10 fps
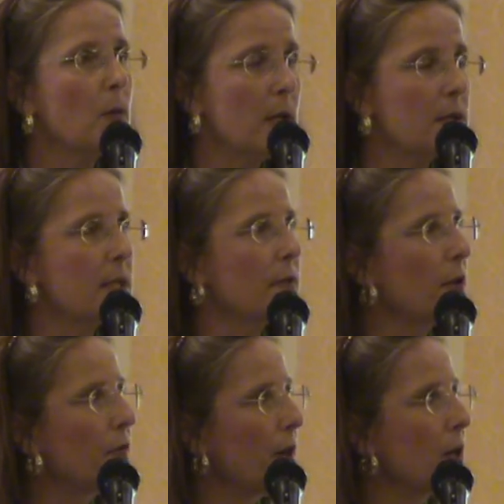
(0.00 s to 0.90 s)
Wilson
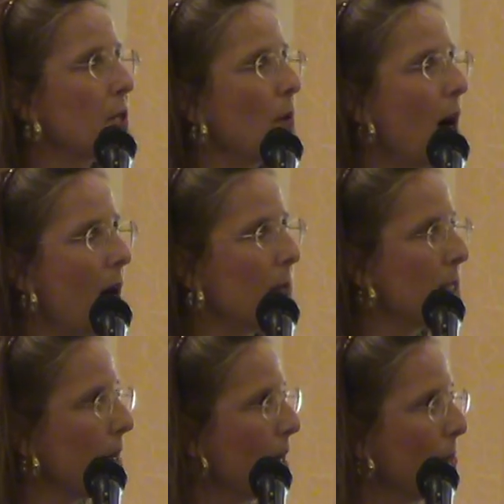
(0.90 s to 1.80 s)
refer to a
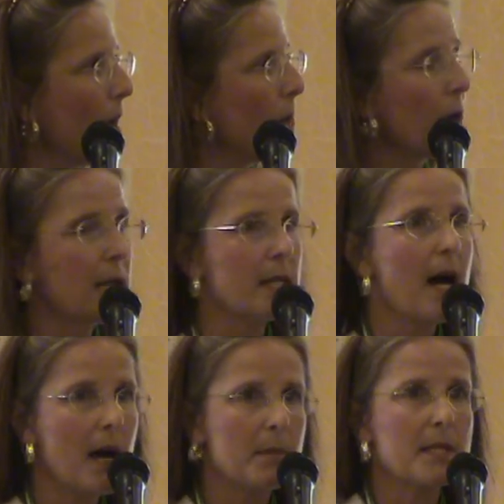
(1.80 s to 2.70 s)
homicide bomber as a
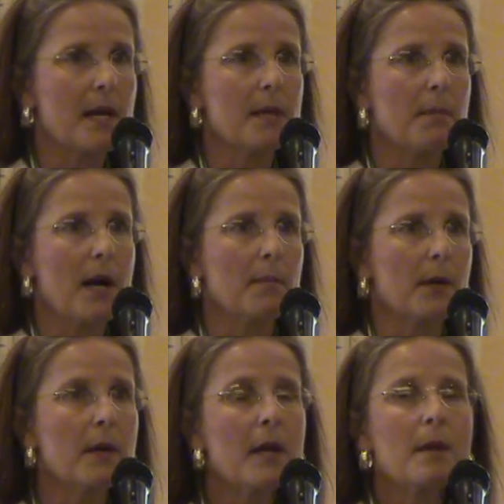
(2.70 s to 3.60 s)
homicide
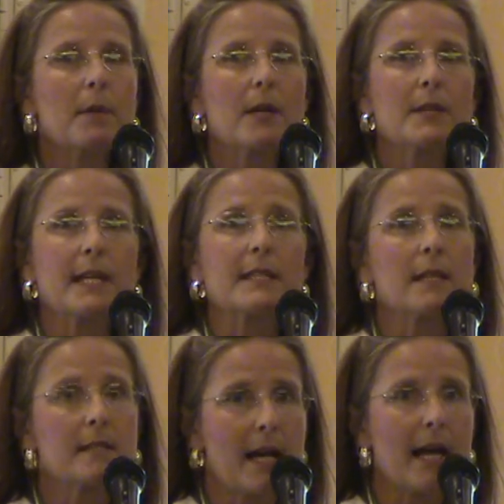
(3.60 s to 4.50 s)
bomber, because that's
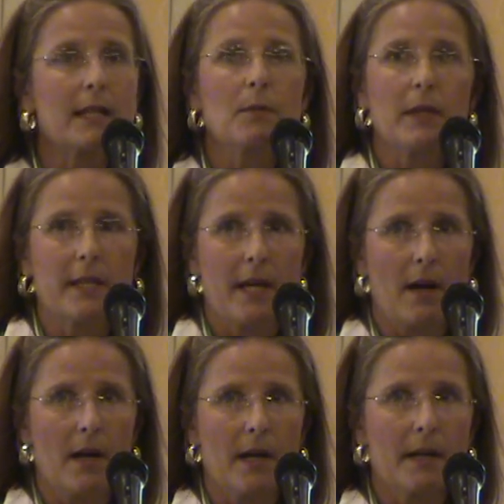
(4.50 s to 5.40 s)
exactly what they
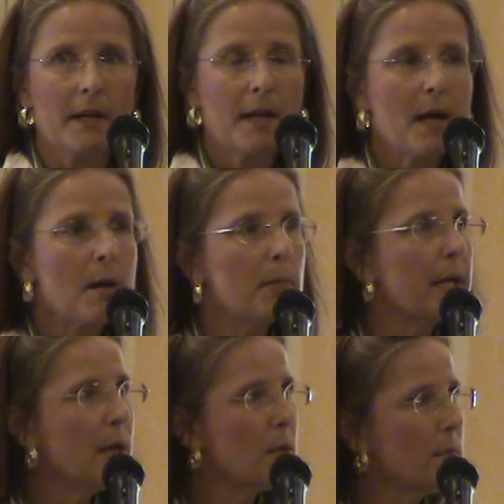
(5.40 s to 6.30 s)
are. But
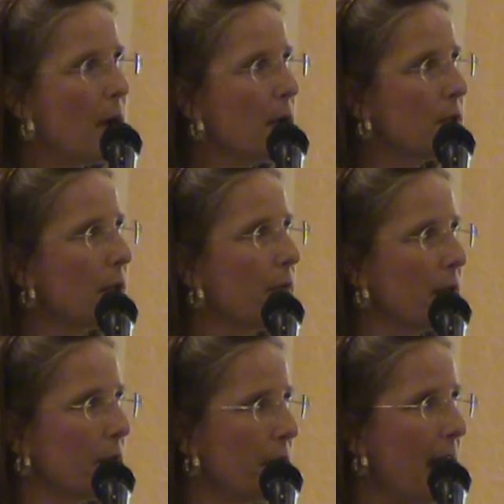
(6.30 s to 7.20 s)
he was puzzled over
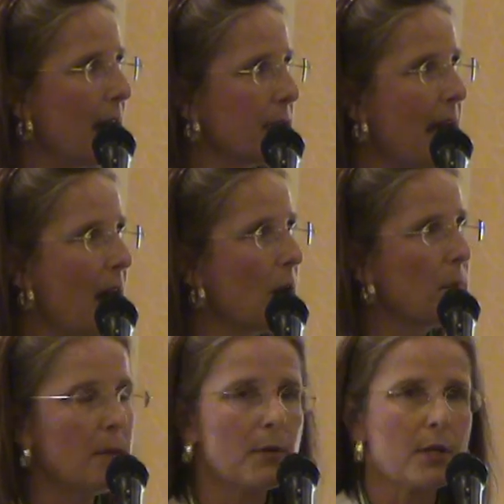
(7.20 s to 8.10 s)
the fact how
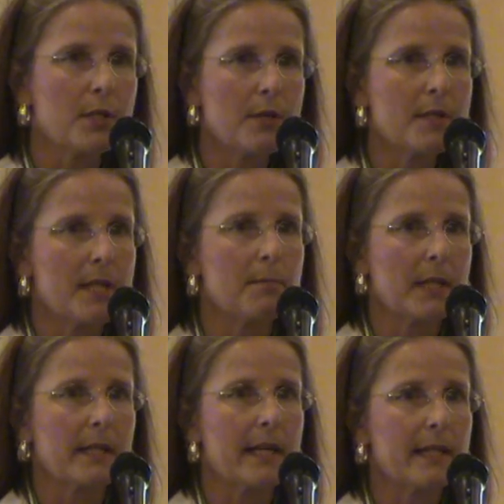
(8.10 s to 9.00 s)
people could do
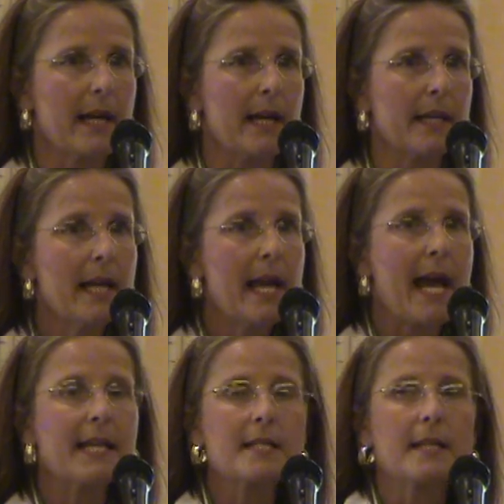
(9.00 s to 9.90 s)
something like that,
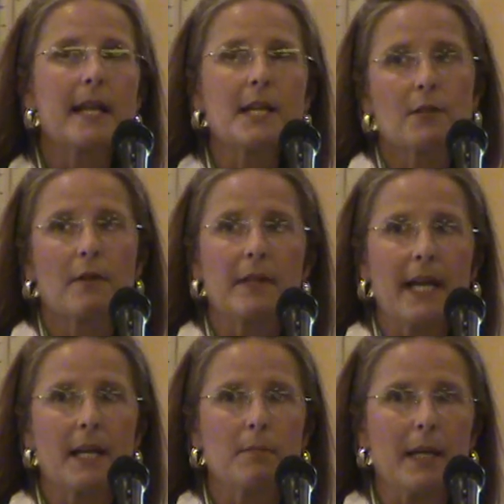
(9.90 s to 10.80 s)
and it's the nature of the
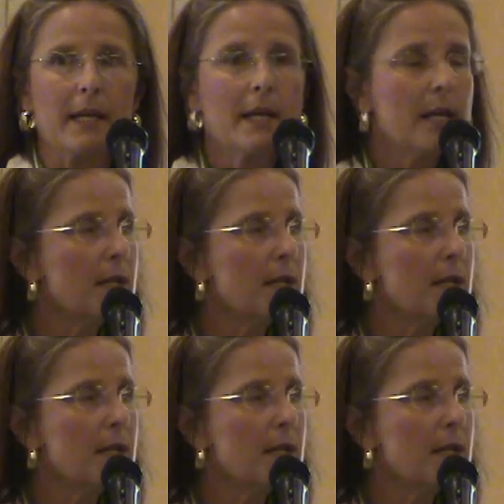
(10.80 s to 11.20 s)
enemy.